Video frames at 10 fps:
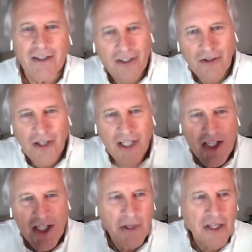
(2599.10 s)
You could
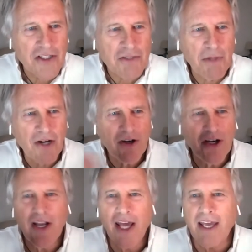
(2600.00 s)
each be the speaker
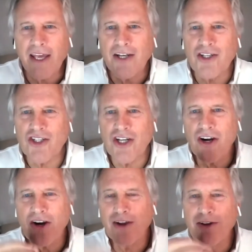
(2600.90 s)
today and
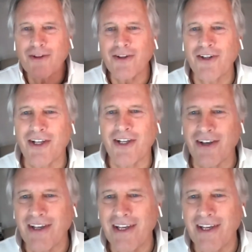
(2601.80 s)
share how you learned it.